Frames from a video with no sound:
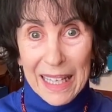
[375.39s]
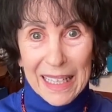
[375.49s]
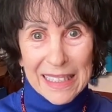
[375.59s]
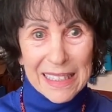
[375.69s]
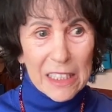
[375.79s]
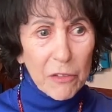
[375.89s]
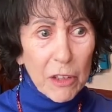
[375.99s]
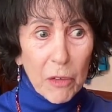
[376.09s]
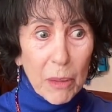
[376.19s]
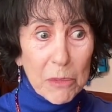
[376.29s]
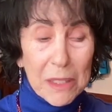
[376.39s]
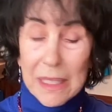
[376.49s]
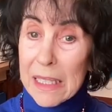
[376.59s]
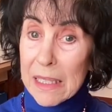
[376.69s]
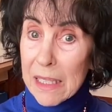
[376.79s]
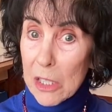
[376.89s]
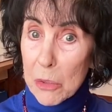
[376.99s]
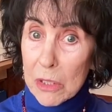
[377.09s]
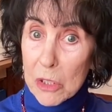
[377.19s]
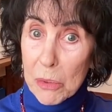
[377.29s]
And it's different from just
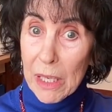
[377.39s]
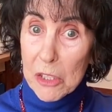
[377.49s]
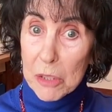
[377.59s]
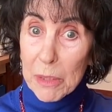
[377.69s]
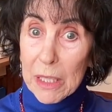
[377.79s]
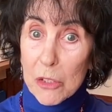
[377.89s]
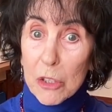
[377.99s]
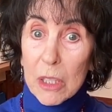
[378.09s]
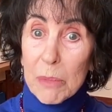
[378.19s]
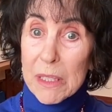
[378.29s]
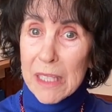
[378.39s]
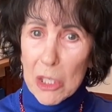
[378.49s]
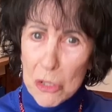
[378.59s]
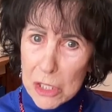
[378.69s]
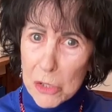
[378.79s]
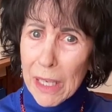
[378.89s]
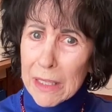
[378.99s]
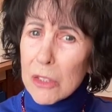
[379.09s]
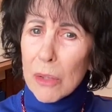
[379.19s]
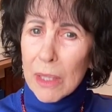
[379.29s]
sexual attraction, because you can be sexually
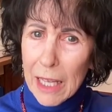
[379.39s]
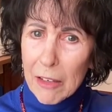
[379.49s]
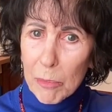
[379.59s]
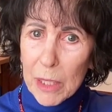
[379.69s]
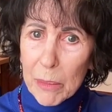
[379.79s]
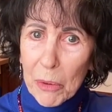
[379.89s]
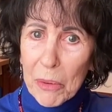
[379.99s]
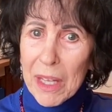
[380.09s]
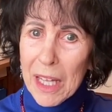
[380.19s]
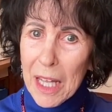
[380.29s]
attracted to a lot of people,